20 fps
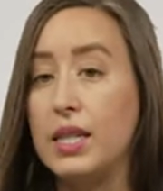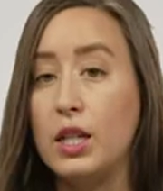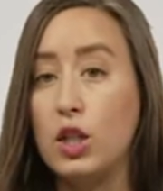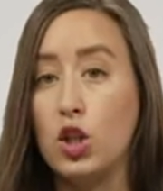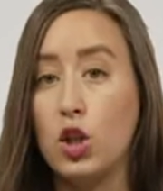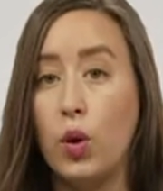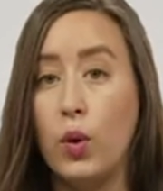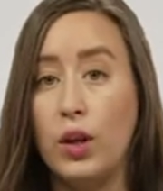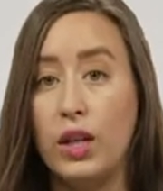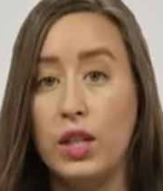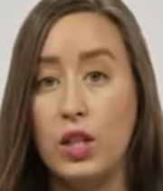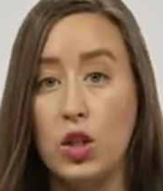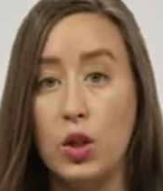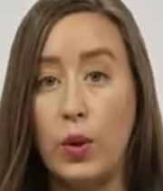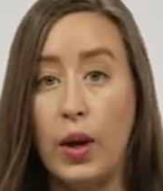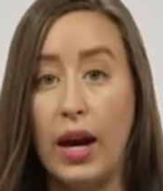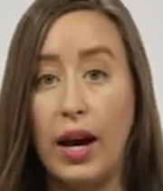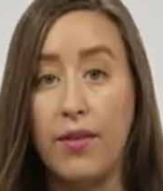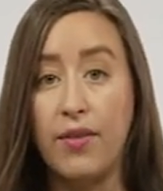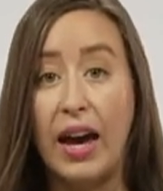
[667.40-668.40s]
is going to
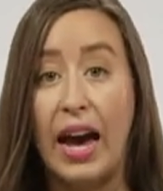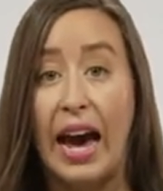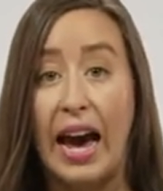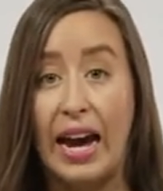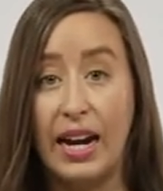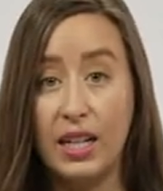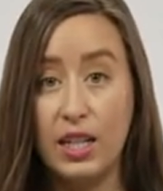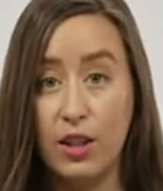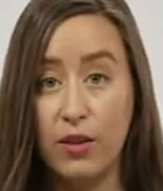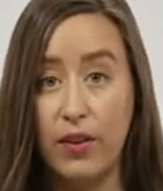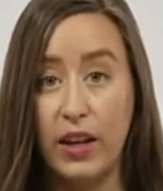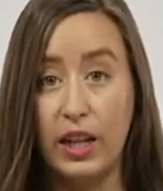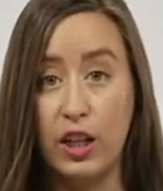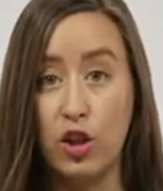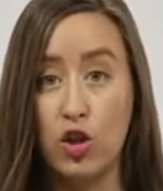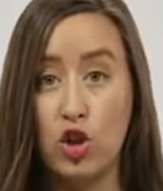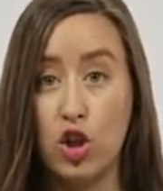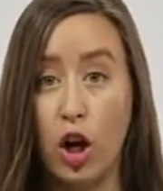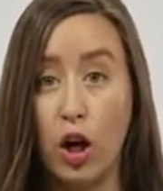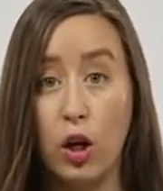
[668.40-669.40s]
have
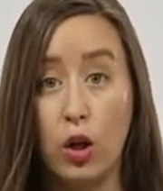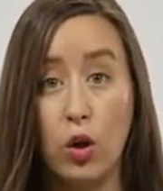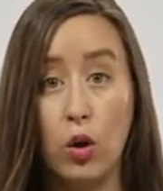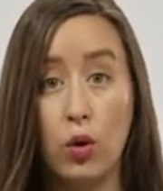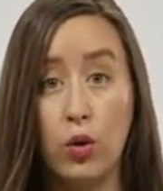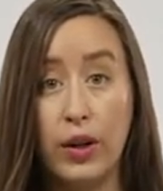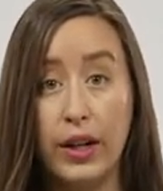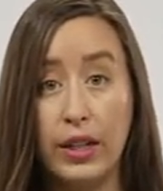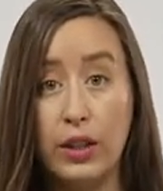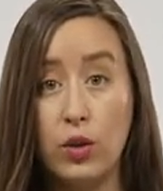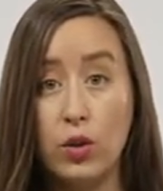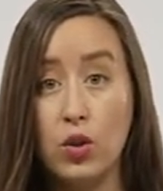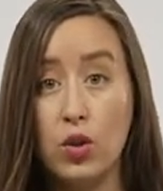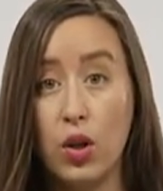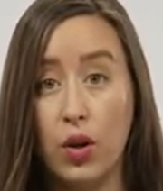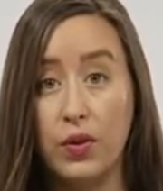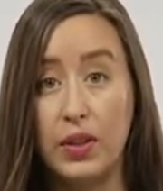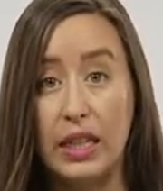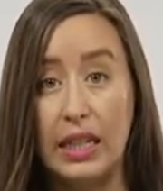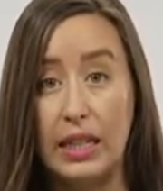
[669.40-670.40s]
activated charcoal granules
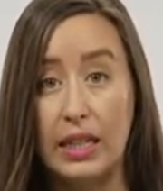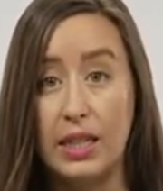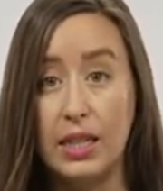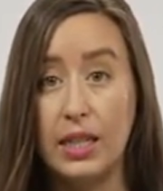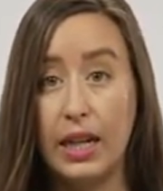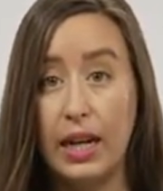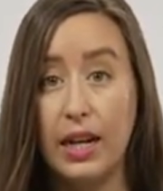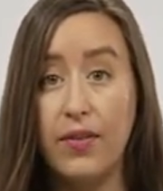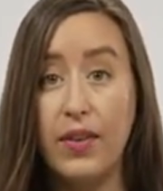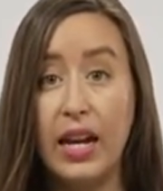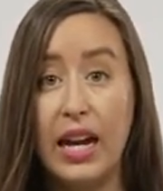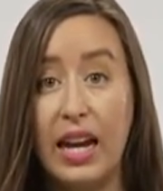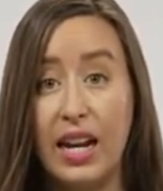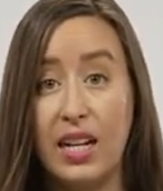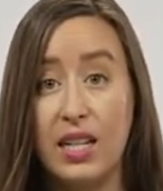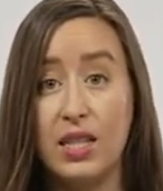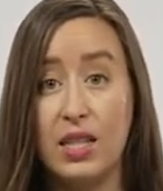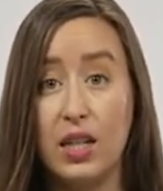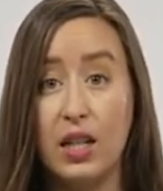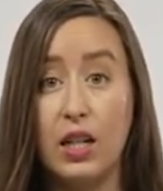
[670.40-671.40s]
on the inside of it, and
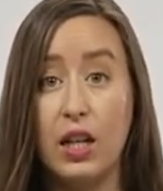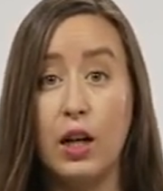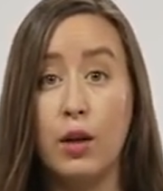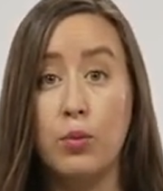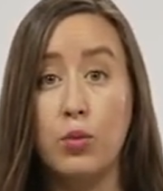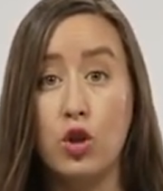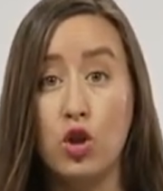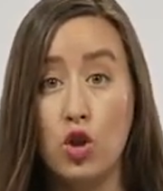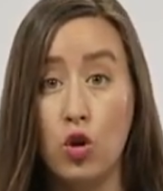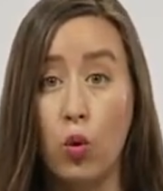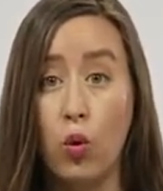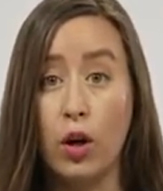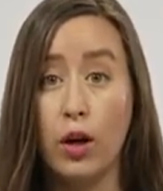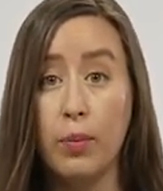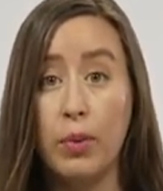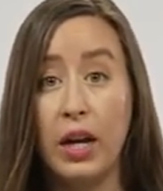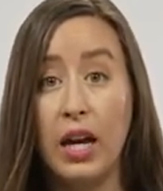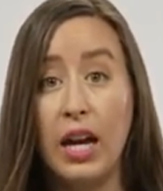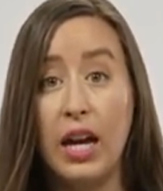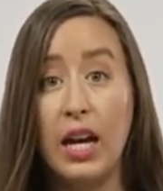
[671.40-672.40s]
it's gonna
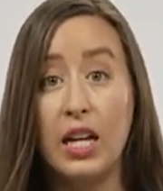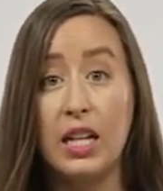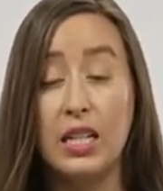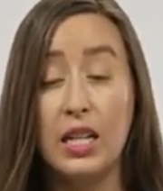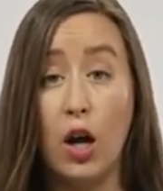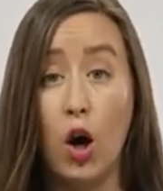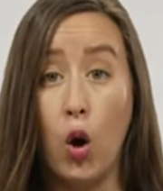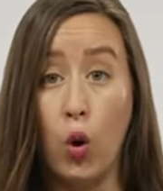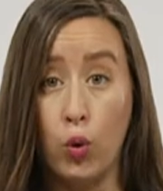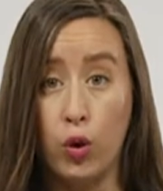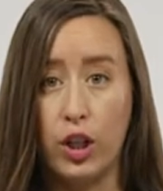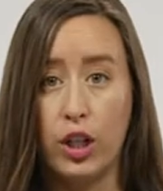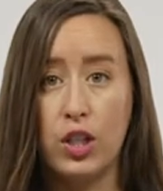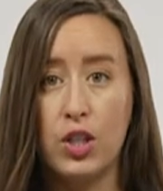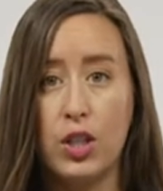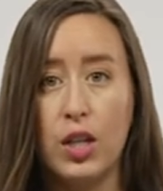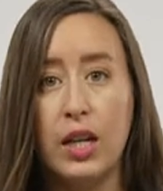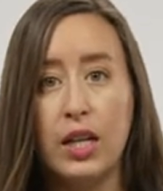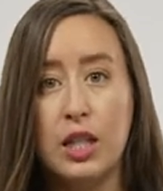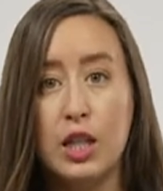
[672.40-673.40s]
absorb
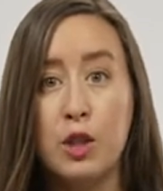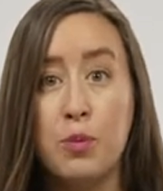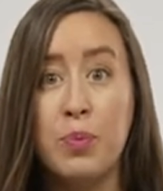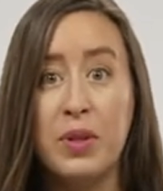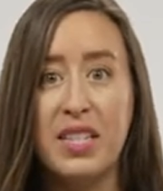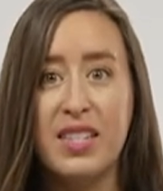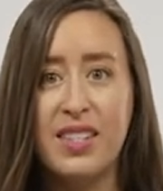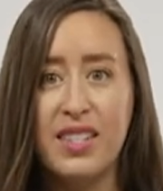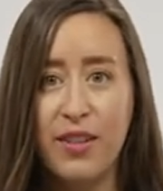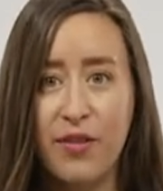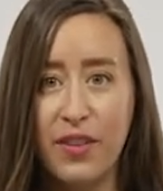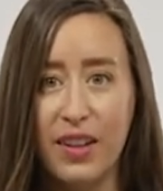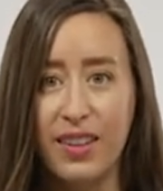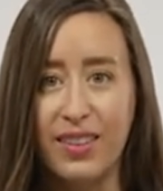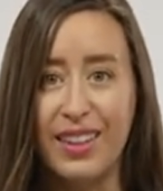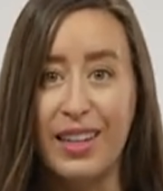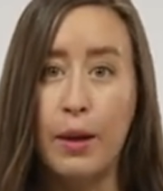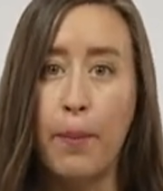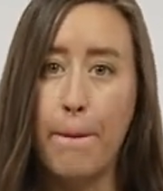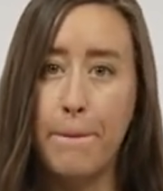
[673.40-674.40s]
odors,
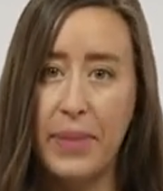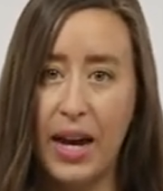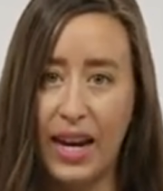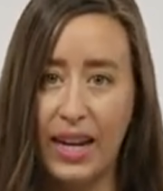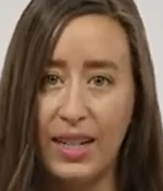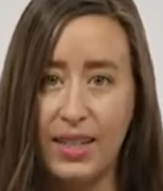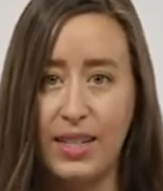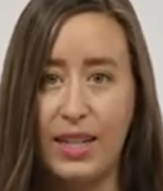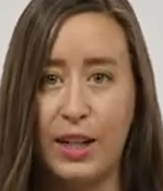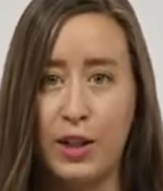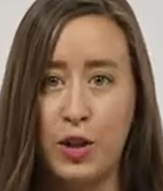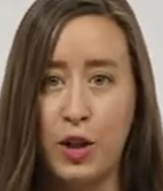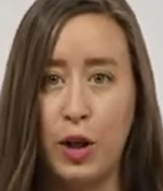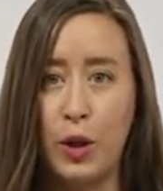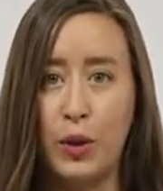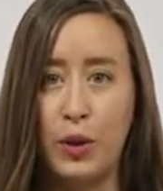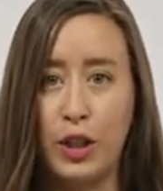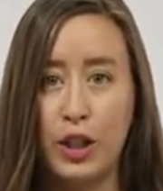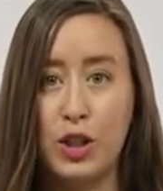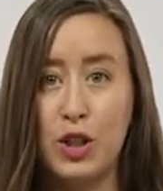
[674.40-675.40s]
specifically pet dander
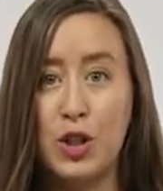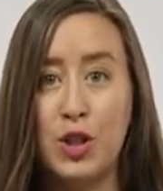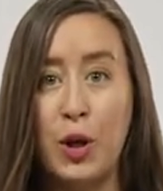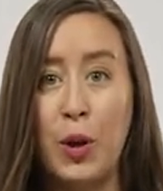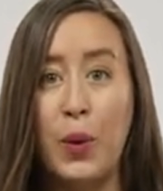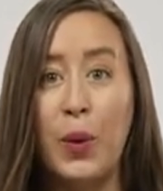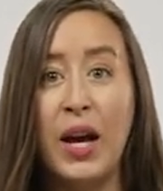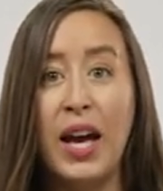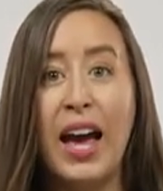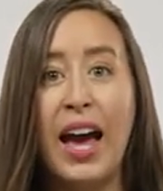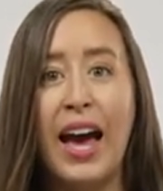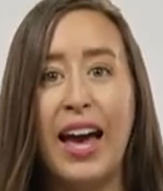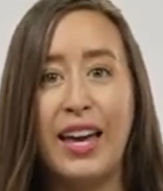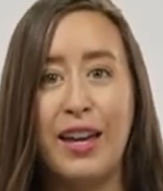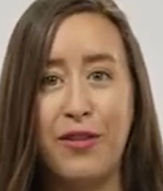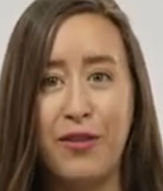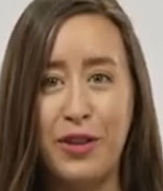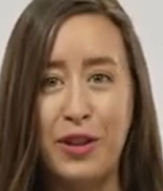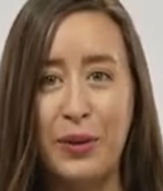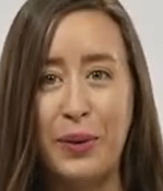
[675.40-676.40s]
odors. So
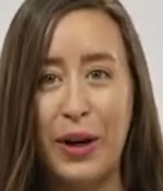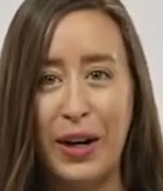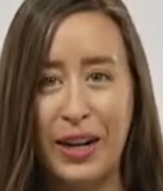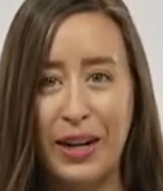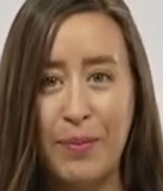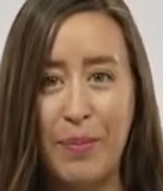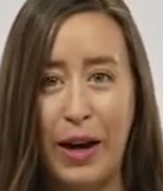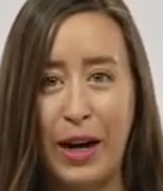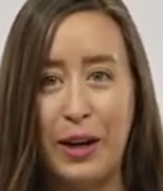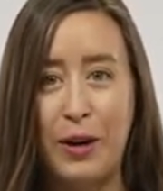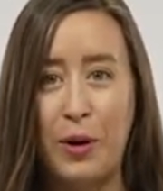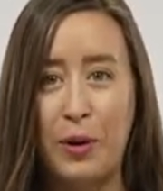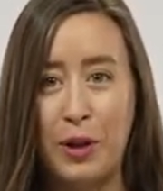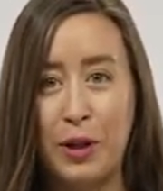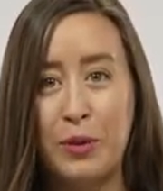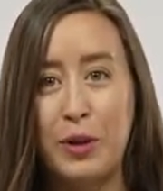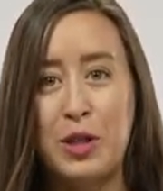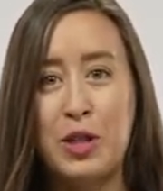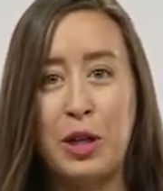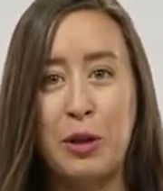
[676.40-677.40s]
if you are a pet
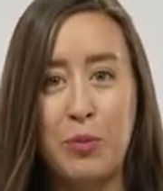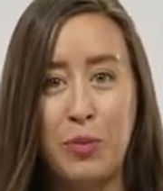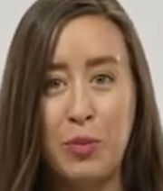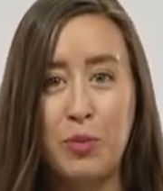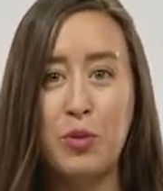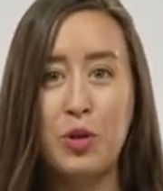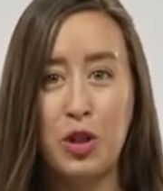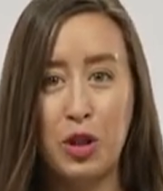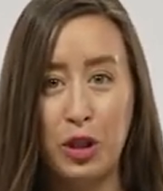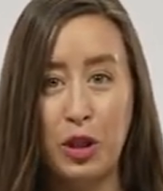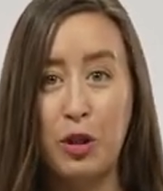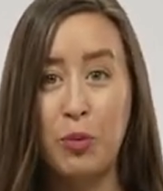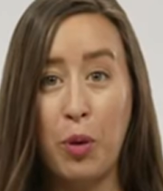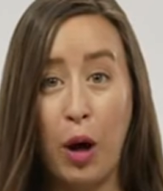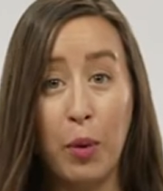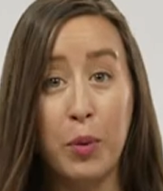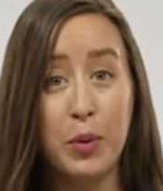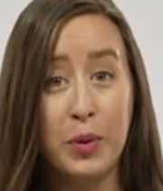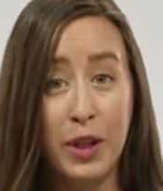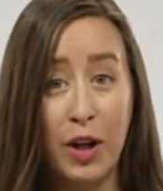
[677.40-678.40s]
owner, which I'm sure you
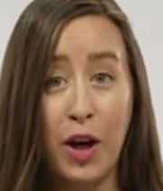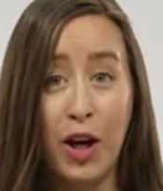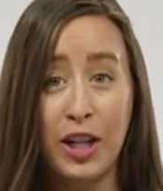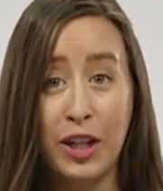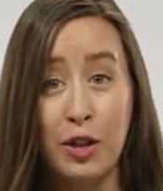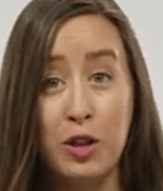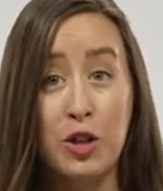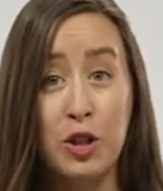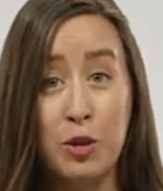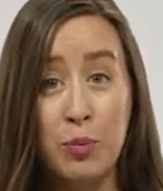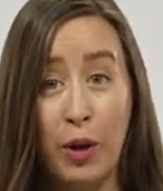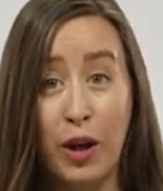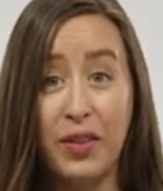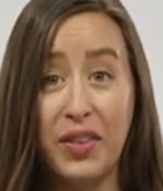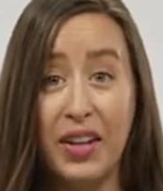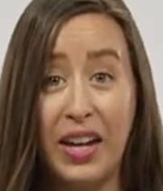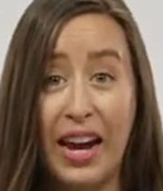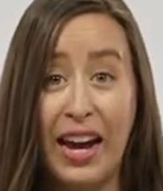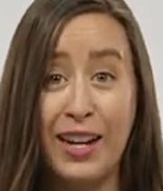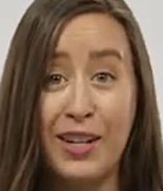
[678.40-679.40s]
probably are, you just bought
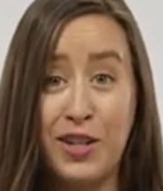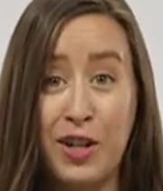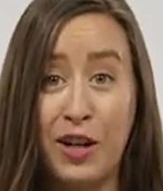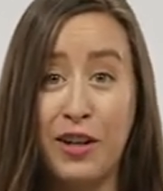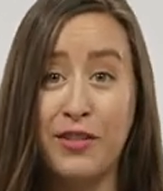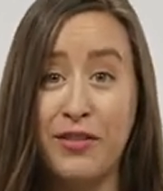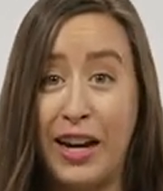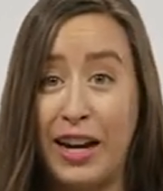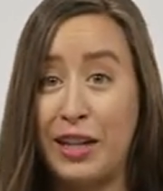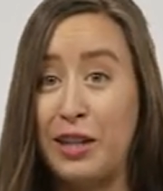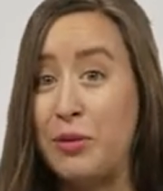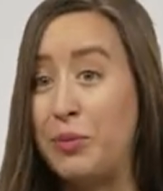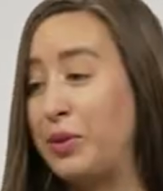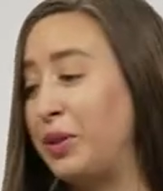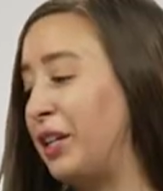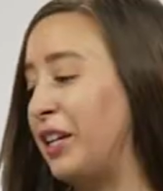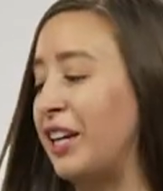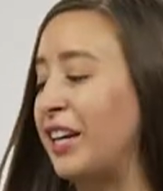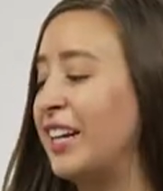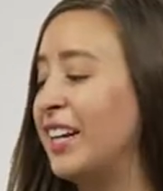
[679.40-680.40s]
the cat and dog vacuum
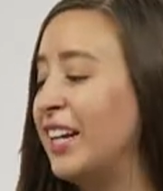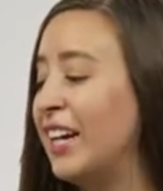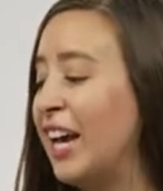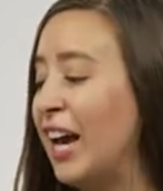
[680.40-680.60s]
cleaner,